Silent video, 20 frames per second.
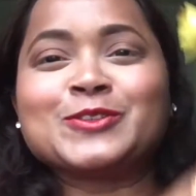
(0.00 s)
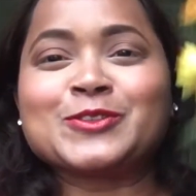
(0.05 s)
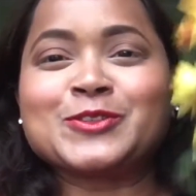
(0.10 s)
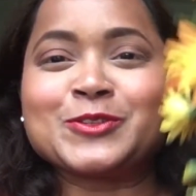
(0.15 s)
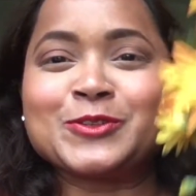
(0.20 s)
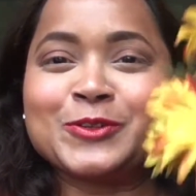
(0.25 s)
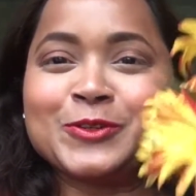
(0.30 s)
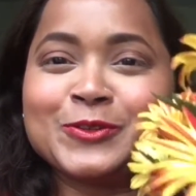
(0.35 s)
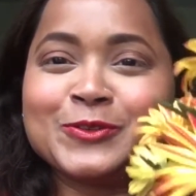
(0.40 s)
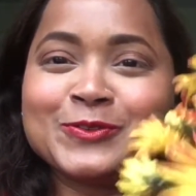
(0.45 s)
to
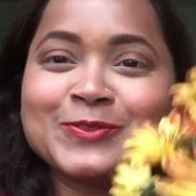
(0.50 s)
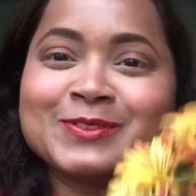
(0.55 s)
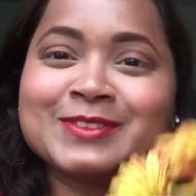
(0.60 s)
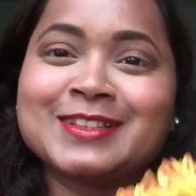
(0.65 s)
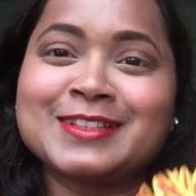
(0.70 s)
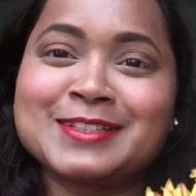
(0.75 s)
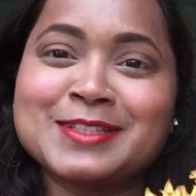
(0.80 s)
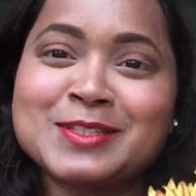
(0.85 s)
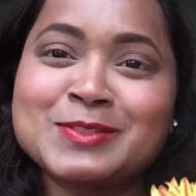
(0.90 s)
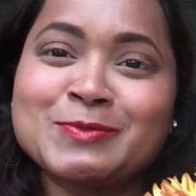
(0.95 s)
show you,
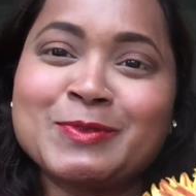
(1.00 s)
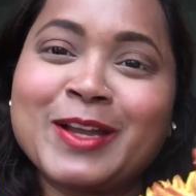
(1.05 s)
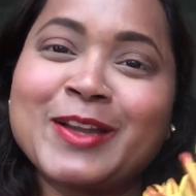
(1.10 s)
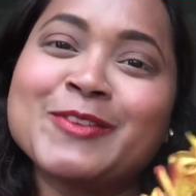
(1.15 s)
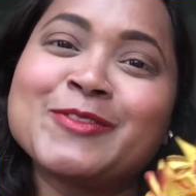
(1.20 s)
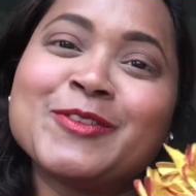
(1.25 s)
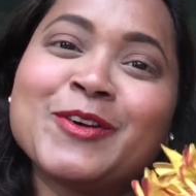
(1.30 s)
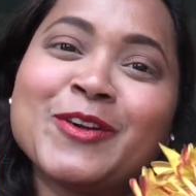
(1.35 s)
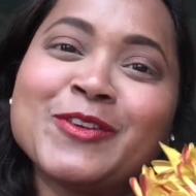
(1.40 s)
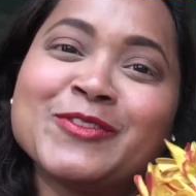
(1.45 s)
this is my
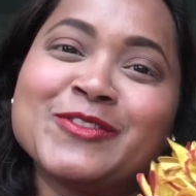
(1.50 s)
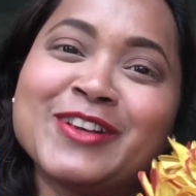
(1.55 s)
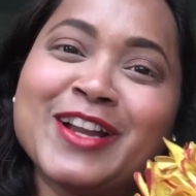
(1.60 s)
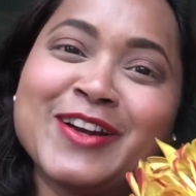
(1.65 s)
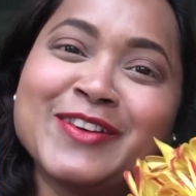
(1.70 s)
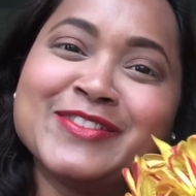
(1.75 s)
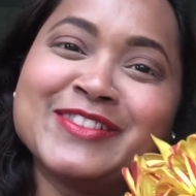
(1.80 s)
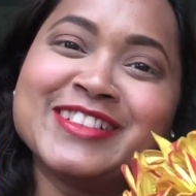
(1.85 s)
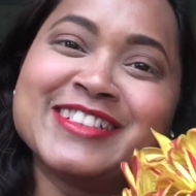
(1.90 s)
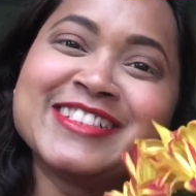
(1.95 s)
fall
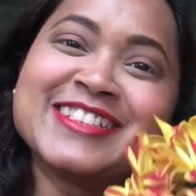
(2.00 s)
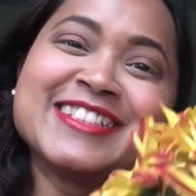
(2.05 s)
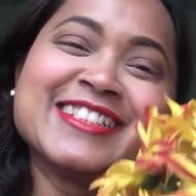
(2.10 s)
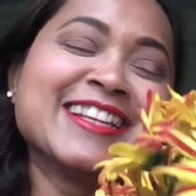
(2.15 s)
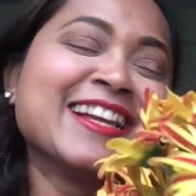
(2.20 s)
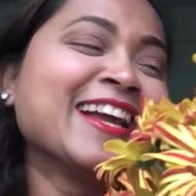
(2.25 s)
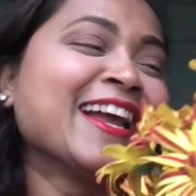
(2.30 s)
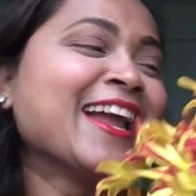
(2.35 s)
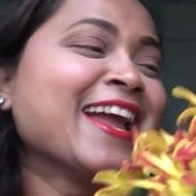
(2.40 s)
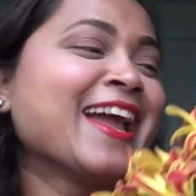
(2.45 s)
flowers,
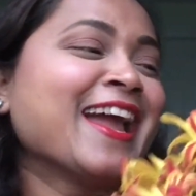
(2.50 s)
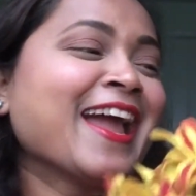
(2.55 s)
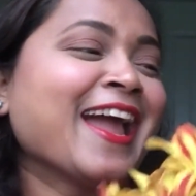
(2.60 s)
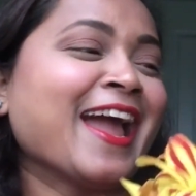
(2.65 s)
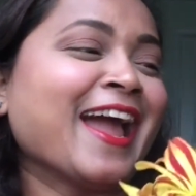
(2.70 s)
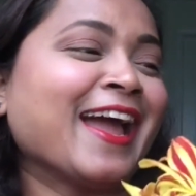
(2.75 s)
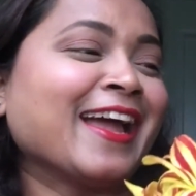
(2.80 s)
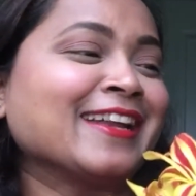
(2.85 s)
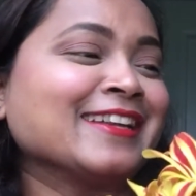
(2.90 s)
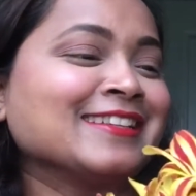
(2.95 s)

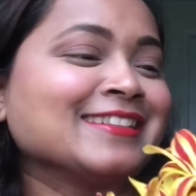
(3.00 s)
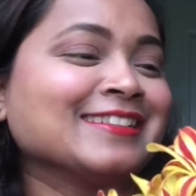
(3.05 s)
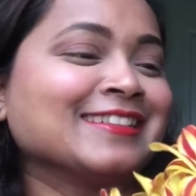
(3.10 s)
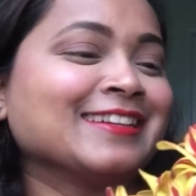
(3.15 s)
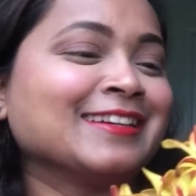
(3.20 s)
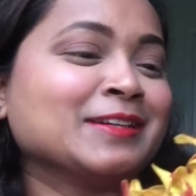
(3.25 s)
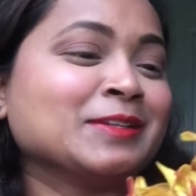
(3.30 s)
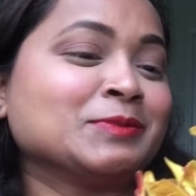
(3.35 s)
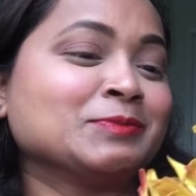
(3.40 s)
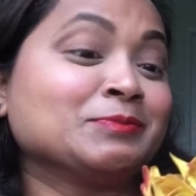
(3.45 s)
and
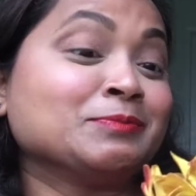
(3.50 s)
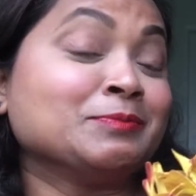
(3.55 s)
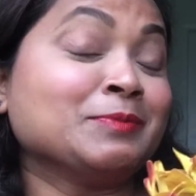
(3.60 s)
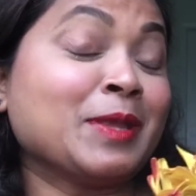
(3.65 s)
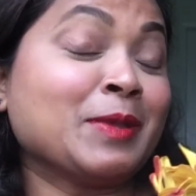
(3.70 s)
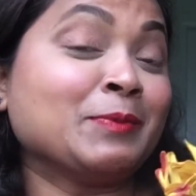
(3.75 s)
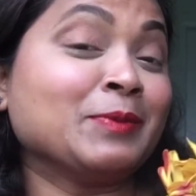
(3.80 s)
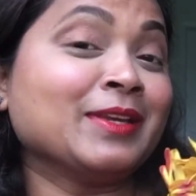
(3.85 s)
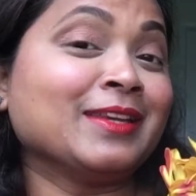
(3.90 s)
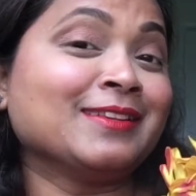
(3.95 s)

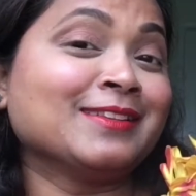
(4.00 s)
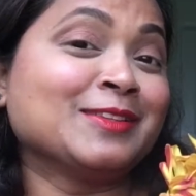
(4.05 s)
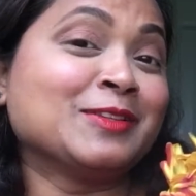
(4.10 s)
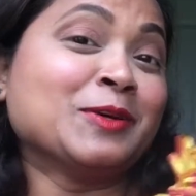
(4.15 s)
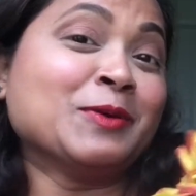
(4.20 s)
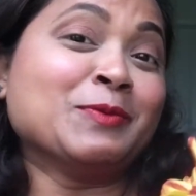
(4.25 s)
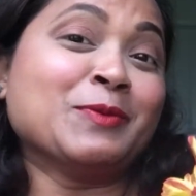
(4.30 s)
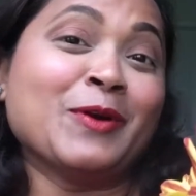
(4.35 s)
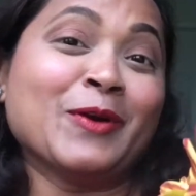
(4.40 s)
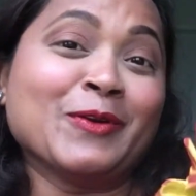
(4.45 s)
maybe
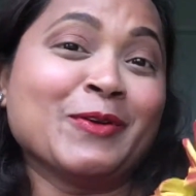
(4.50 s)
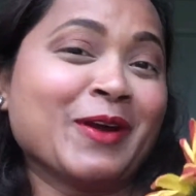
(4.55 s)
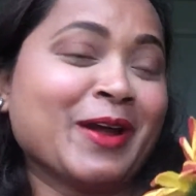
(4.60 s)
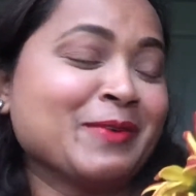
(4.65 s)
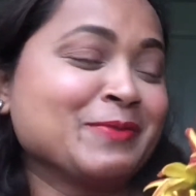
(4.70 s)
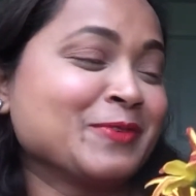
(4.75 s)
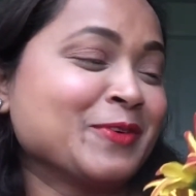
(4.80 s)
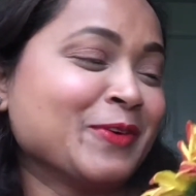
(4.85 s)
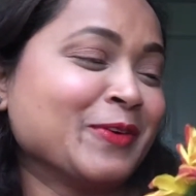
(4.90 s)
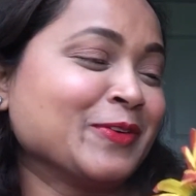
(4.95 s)
tomorrow
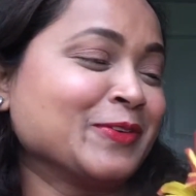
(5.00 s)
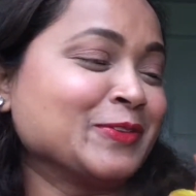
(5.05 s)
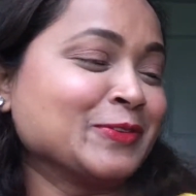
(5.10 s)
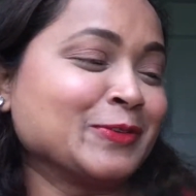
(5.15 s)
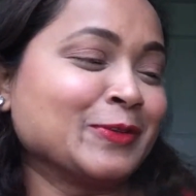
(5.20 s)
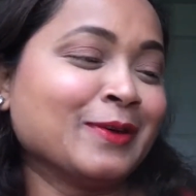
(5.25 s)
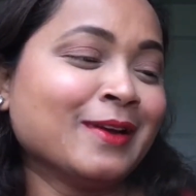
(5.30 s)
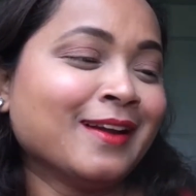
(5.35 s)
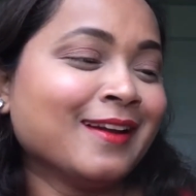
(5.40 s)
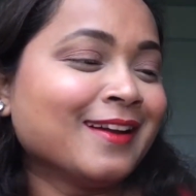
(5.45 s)
I'm going
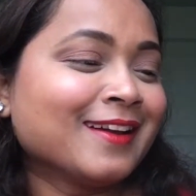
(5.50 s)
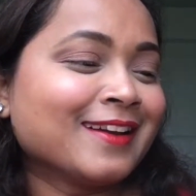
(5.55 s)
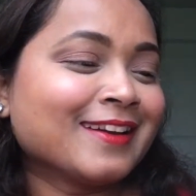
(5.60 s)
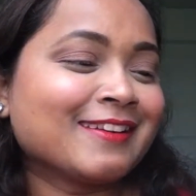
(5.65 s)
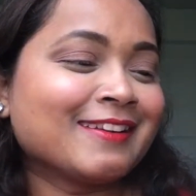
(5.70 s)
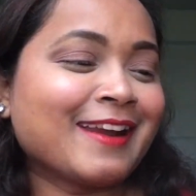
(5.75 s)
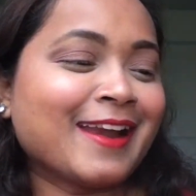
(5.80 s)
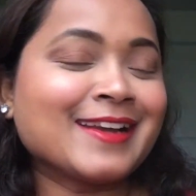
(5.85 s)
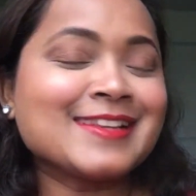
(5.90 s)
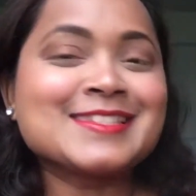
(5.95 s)
to
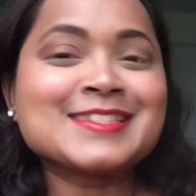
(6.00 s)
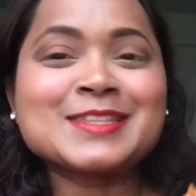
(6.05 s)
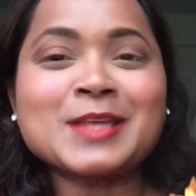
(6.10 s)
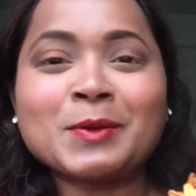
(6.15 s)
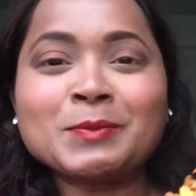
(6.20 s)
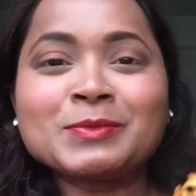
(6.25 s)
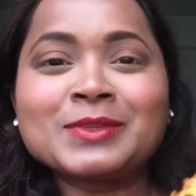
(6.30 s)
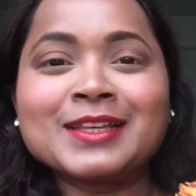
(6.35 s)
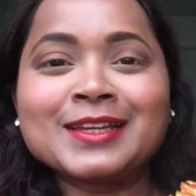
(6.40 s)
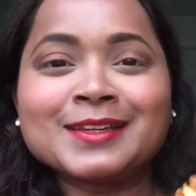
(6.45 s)
create
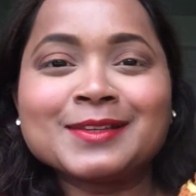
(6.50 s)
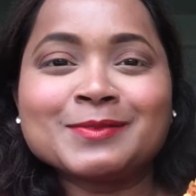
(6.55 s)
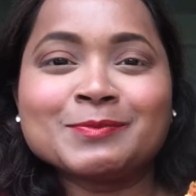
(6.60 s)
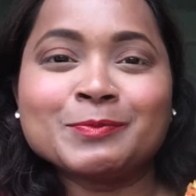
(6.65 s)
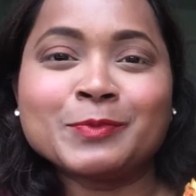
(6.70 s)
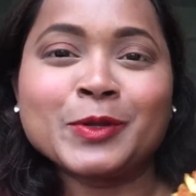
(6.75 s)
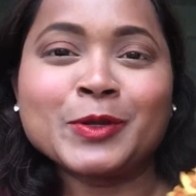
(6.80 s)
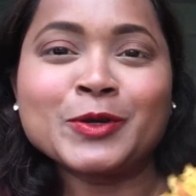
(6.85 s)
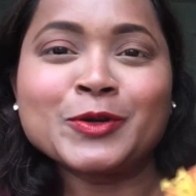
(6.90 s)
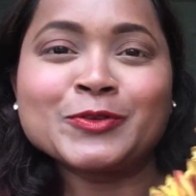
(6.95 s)
something
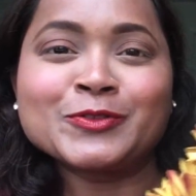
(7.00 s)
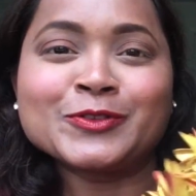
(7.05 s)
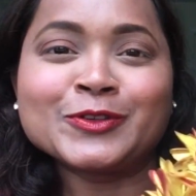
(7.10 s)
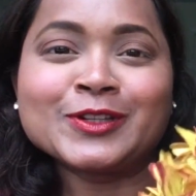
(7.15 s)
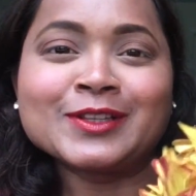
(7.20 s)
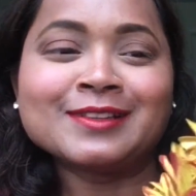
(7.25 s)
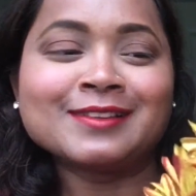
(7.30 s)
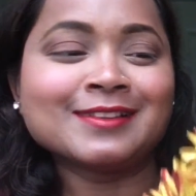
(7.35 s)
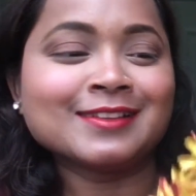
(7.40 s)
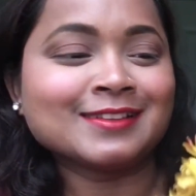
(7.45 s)

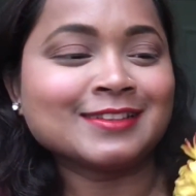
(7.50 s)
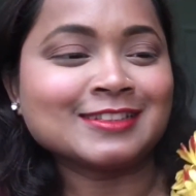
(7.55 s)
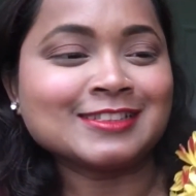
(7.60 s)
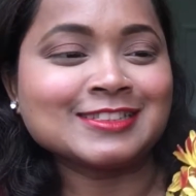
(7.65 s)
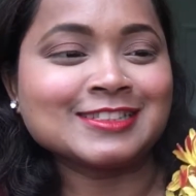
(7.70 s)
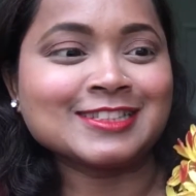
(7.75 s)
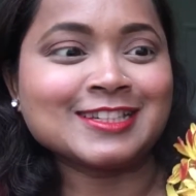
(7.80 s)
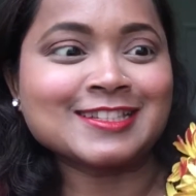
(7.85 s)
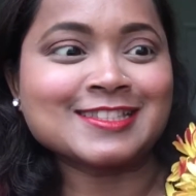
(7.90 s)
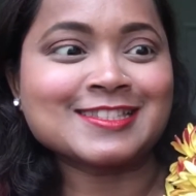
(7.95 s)
beautiful
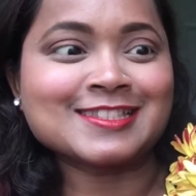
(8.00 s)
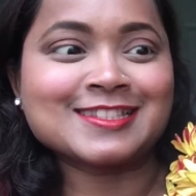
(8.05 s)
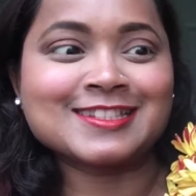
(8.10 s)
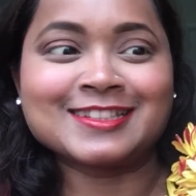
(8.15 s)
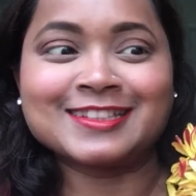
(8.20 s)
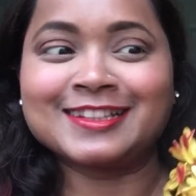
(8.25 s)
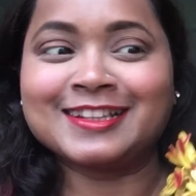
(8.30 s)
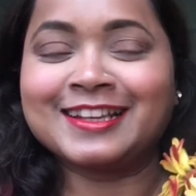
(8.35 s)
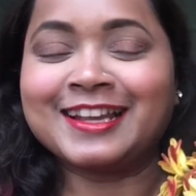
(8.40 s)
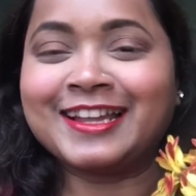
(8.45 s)

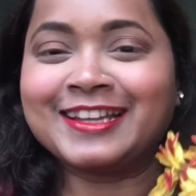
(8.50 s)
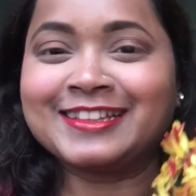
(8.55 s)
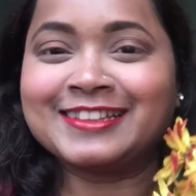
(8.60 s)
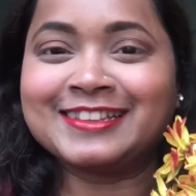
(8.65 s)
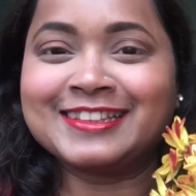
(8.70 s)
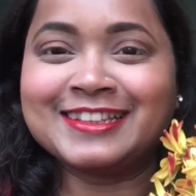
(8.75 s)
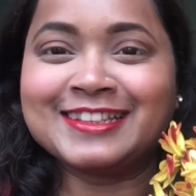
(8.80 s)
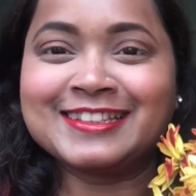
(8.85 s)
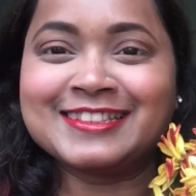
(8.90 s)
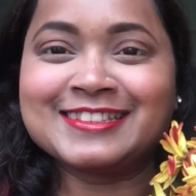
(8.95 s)
just like
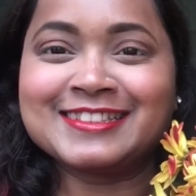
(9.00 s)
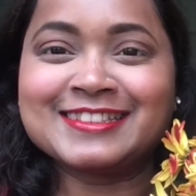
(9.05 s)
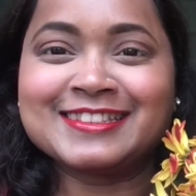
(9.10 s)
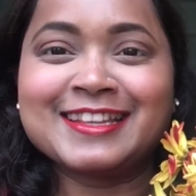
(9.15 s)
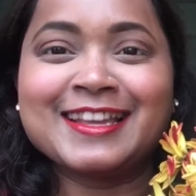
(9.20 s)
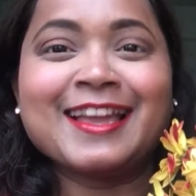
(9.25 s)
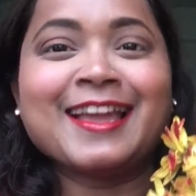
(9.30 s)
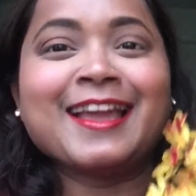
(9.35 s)
this,